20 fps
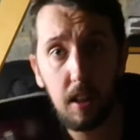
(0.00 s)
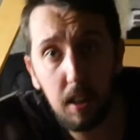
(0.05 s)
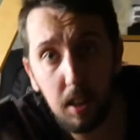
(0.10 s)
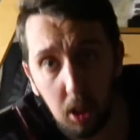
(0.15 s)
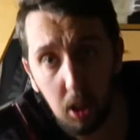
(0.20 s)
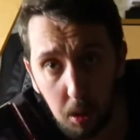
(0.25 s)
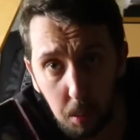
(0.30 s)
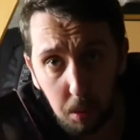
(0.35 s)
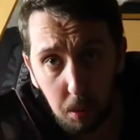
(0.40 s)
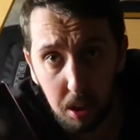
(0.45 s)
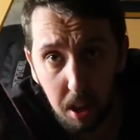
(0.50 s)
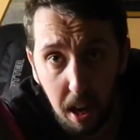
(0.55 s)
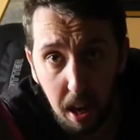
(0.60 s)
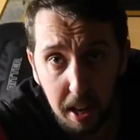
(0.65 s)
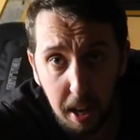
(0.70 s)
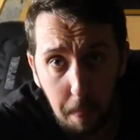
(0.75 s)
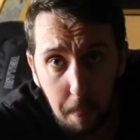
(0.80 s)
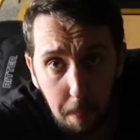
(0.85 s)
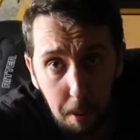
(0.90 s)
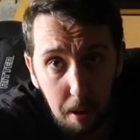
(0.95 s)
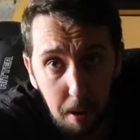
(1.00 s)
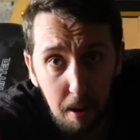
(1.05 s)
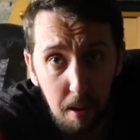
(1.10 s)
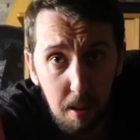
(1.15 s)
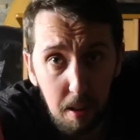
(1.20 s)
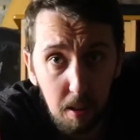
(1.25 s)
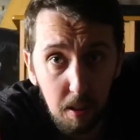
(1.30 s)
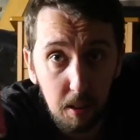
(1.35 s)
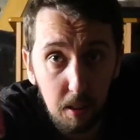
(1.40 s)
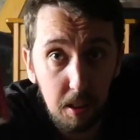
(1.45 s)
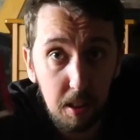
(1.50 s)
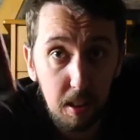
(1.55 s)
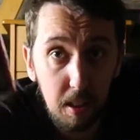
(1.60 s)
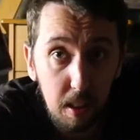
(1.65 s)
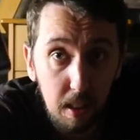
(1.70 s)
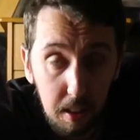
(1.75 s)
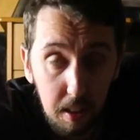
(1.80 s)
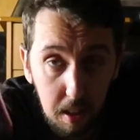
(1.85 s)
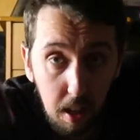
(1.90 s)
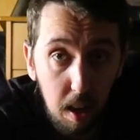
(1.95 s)
and some tiny pogs.
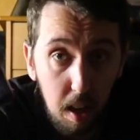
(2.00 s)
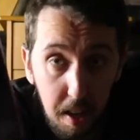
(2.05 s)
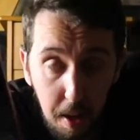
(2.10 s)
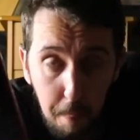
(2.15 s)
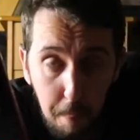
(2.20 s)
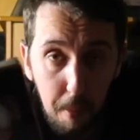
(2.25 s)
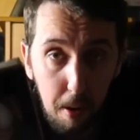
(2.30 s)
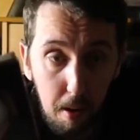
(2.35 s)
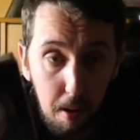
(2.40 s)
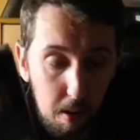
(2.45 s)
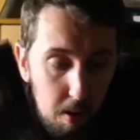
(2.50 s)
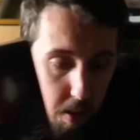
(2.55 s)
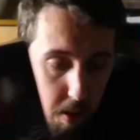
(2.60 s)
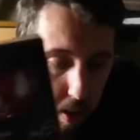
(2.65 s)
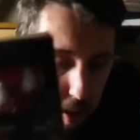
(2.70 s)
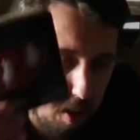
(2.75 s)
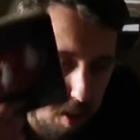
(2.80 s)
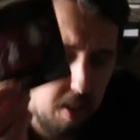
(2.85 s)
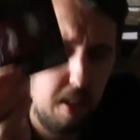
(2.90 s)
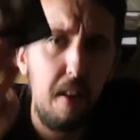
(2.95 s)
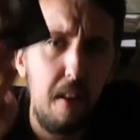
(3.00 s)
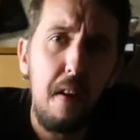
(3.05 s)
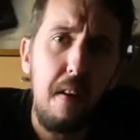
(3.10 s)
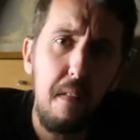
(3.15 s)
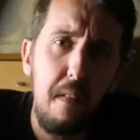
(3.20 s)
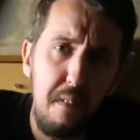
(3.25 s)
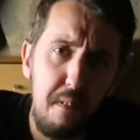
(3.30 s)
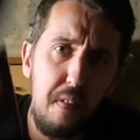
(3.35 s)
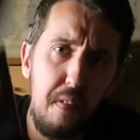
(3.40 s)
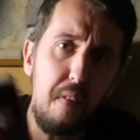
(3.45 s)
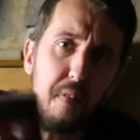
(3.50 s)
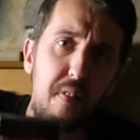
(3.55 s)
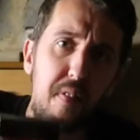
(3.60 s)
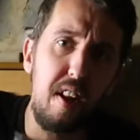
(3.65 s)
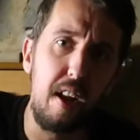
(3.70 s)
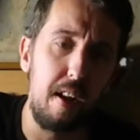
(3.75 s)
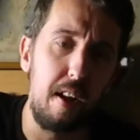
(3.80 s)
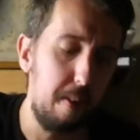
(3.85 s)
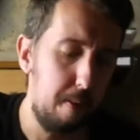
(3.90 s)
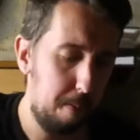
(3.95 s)
Tiny pogs,
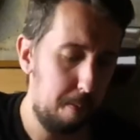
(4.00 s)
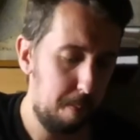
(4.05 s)
50.